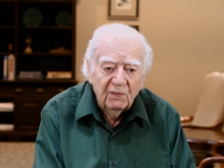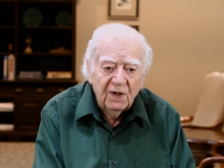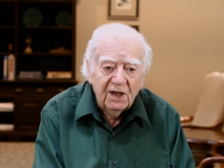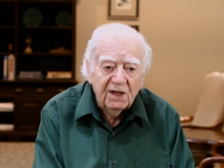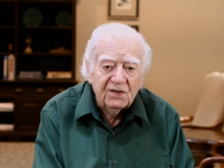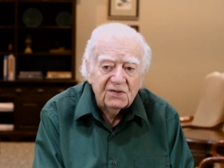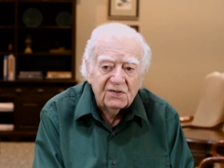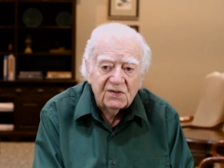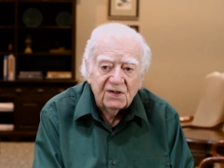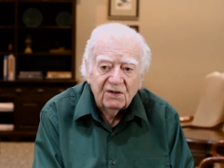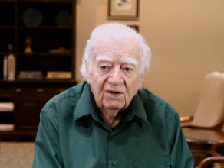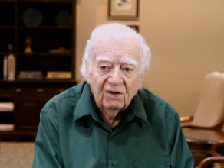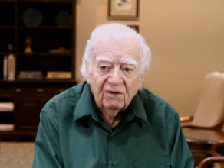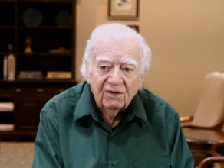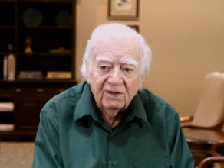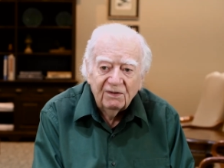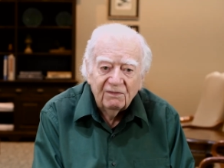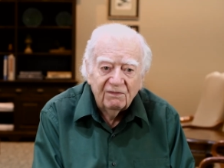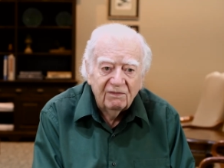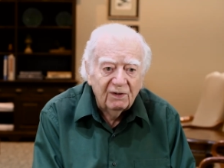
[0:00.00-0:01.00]
amazed at all
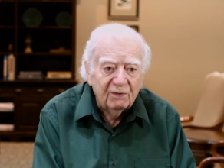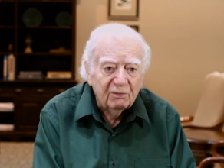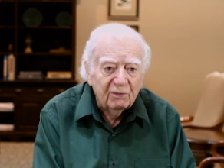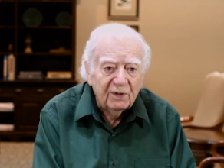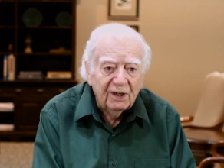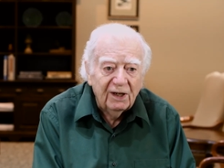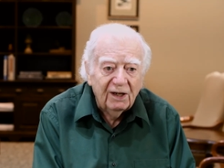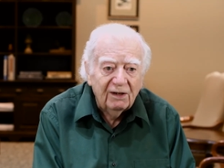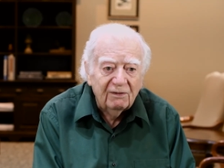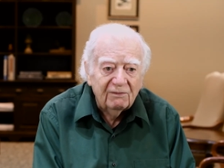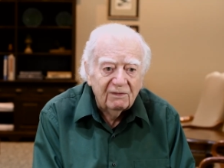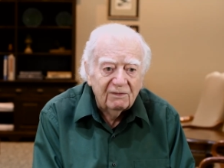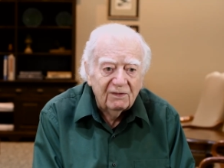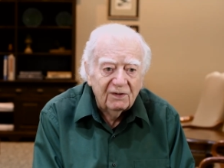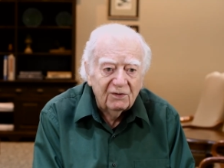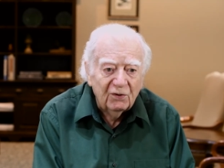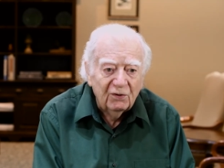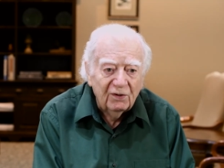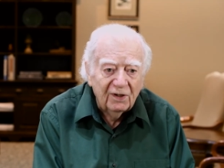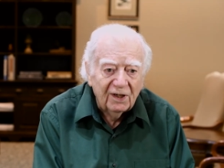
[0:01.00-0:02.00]
the fun we have at
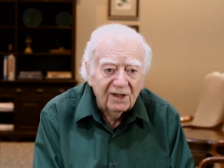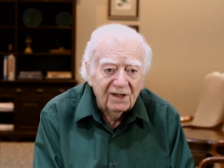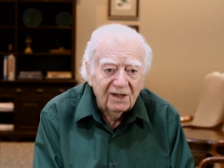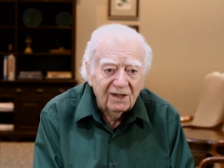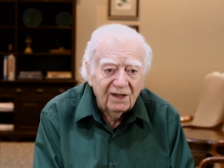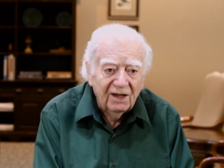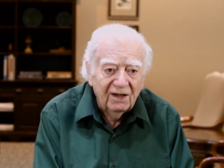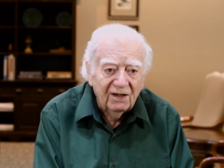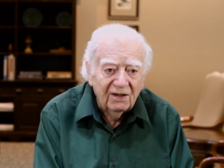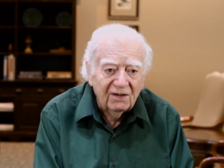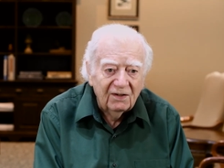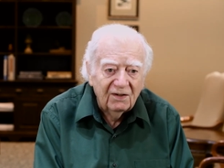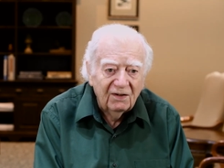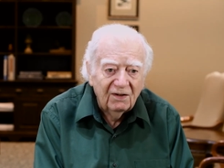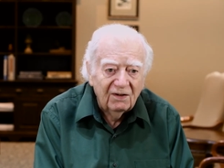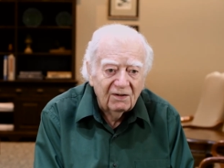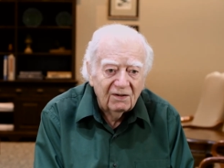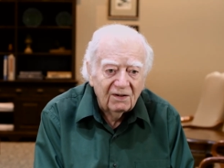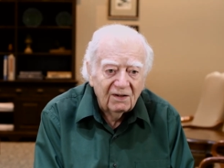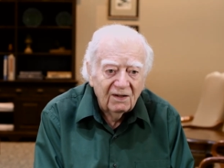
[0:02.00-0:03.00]
doing it. And uh,
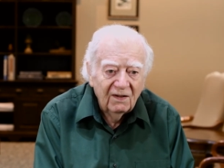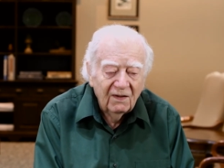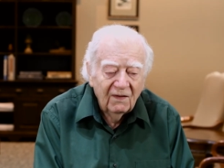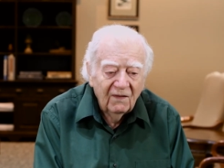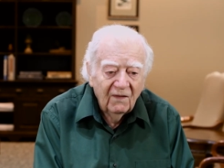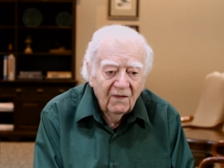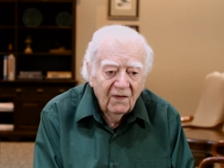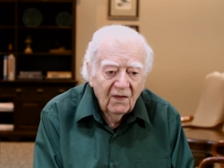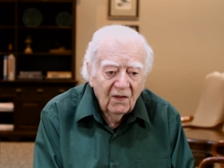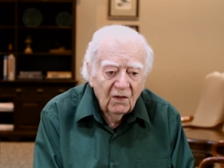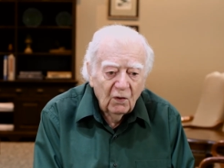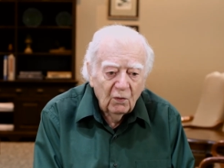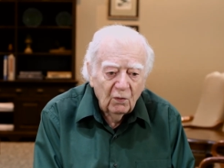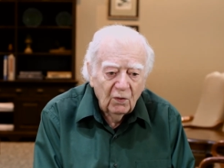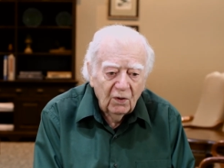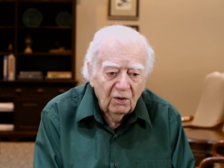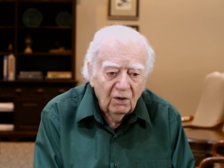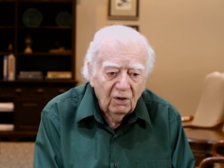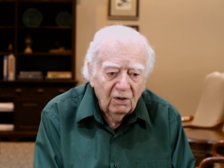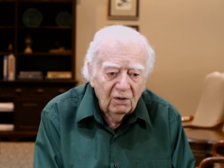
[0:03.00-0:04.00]
we
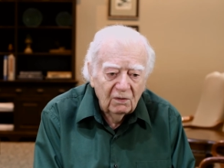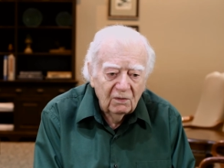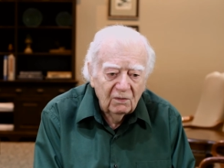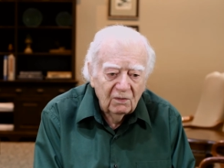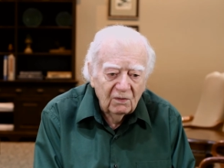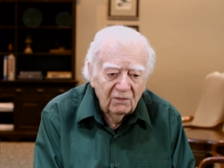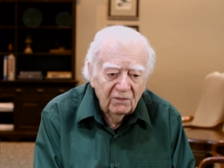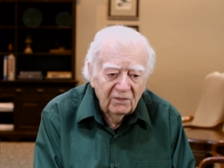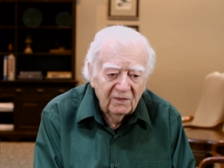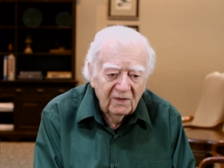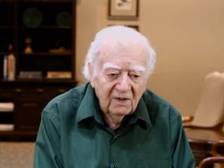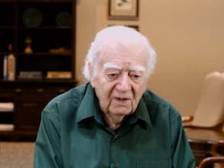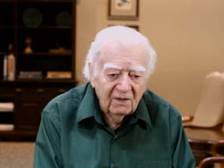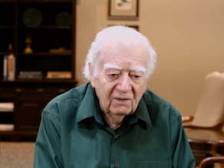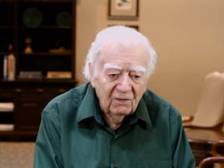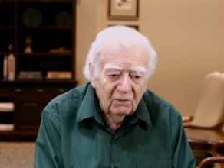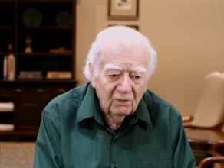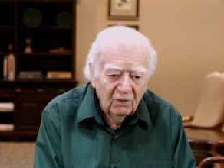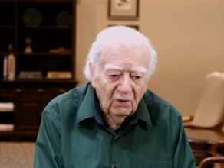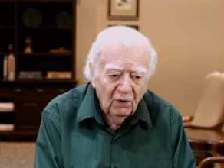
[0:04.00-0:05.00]
all
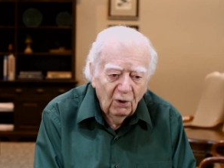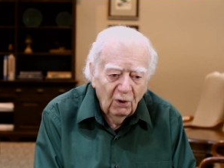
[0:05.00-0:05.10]
we